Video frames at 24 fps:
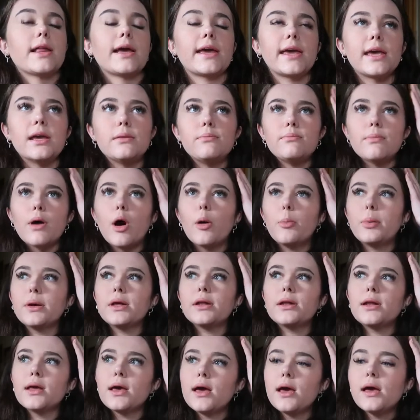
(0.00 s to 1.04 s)
Like in
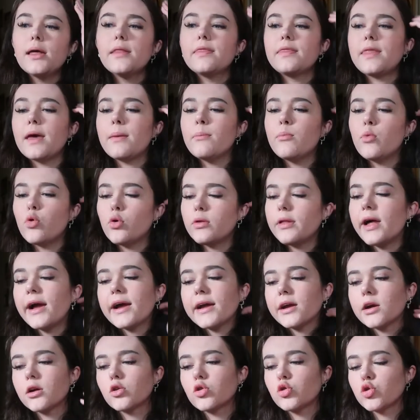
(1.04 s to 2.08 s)
Melbourne, they're more
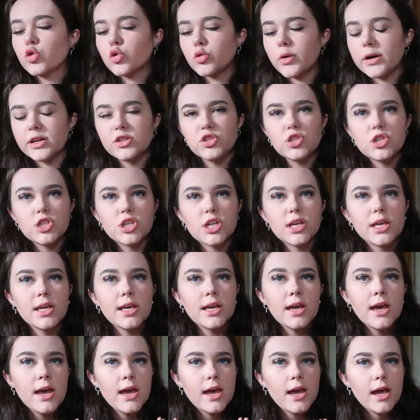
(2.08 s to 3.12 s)
like
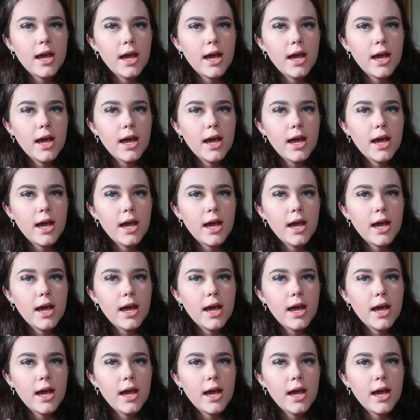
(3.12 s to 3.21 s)
crunchy